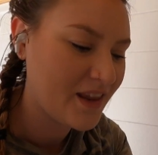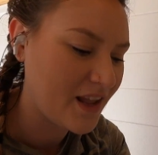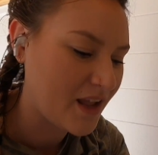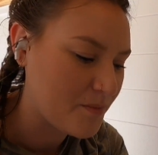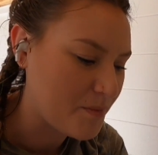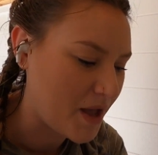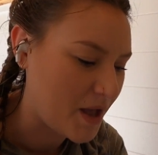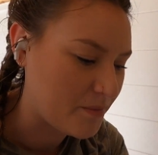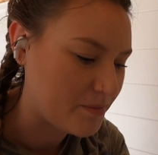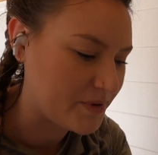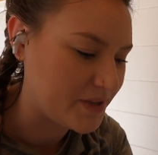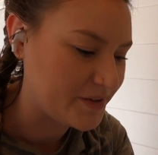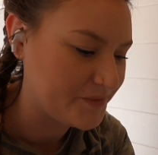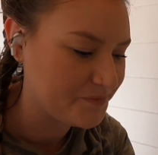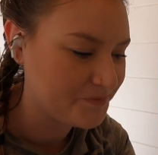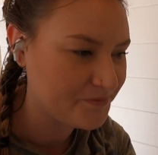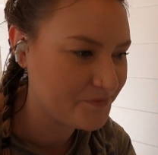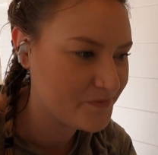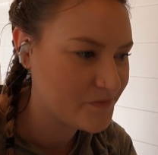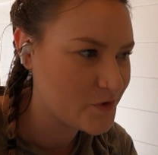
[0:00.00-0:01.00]
I'm happy.
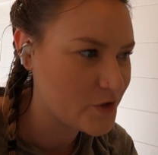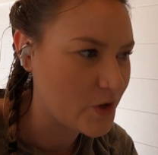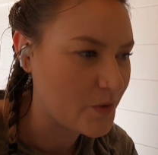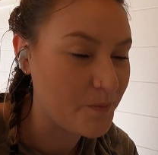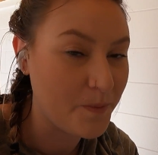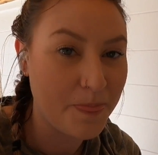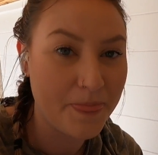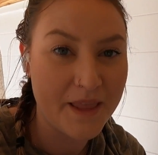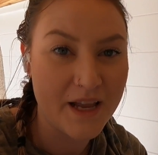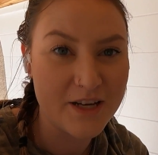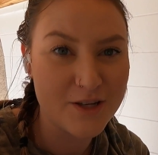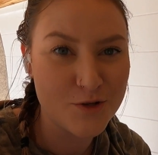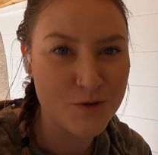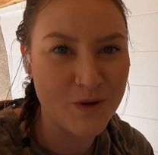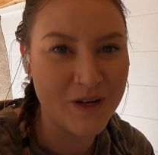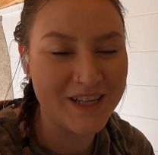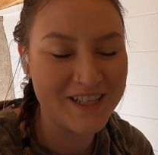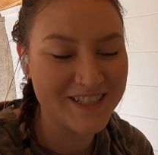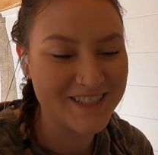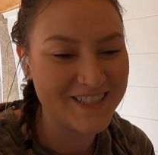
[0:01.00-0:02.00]
So I just
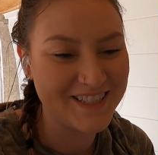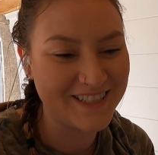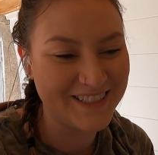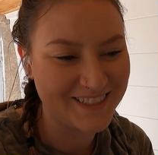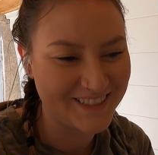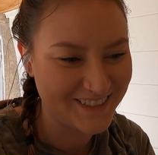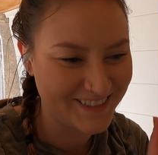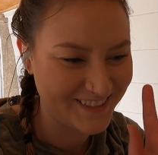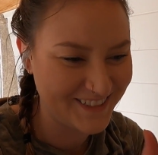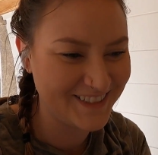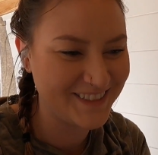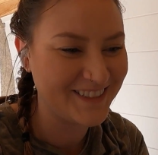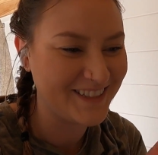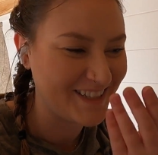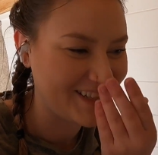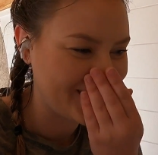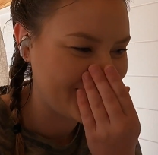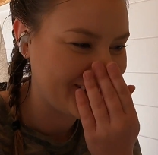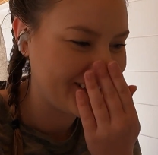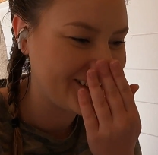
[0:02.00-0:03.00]
wanted
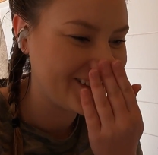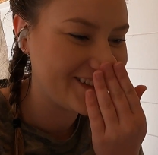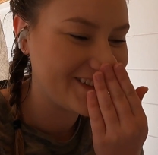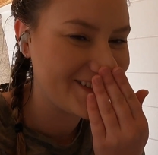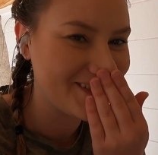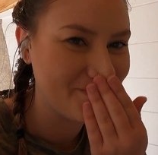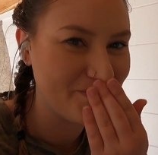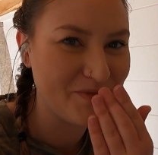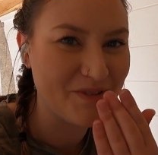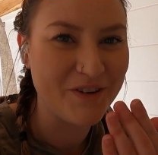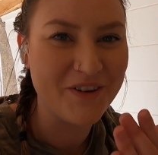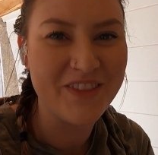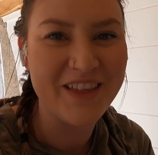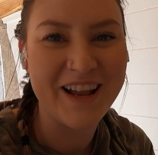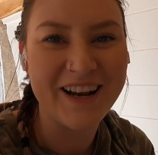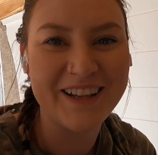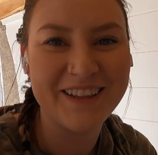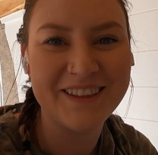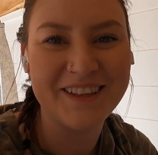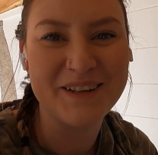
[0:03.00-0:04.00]
to throw
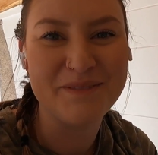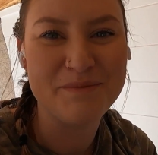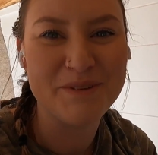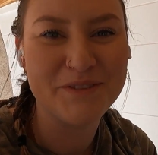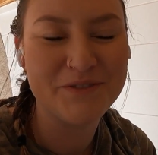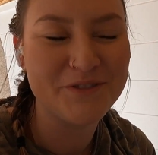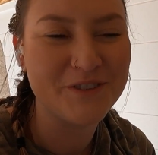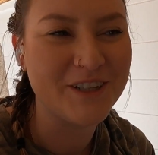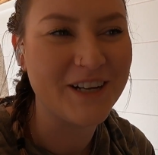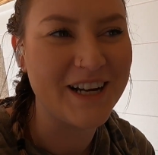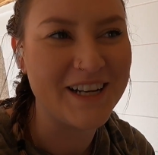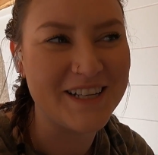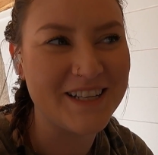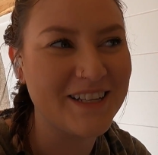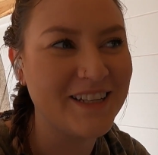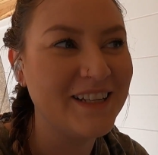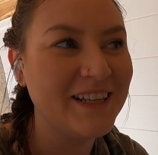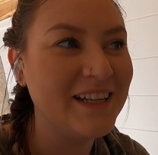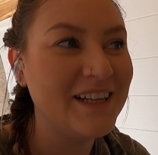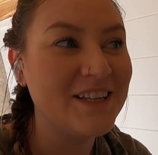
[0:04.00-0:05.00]
that in there before
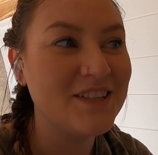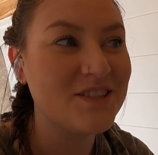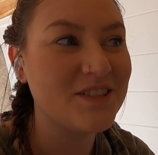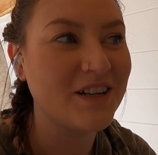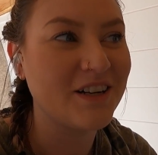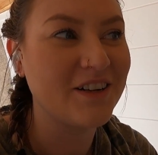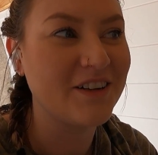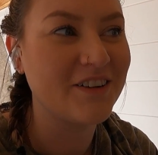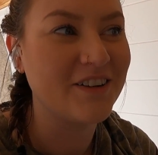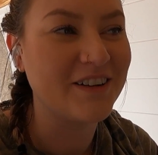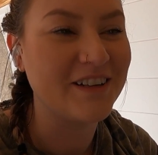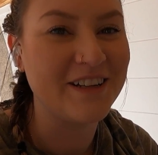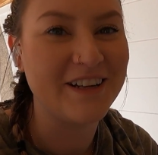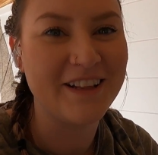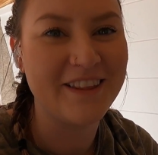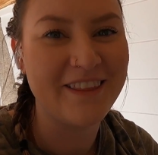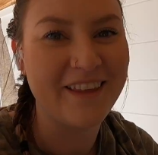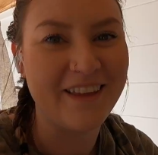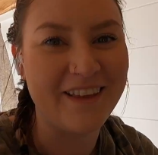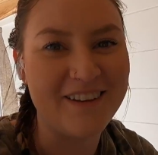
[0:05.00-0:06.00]
I started on
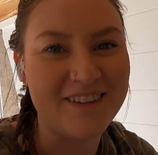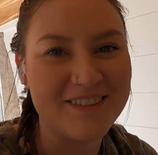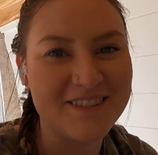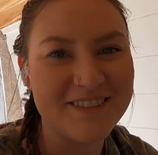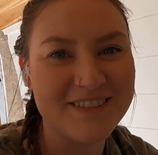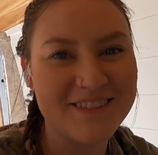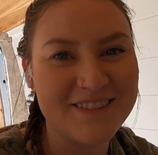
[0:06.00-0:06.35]
anything else.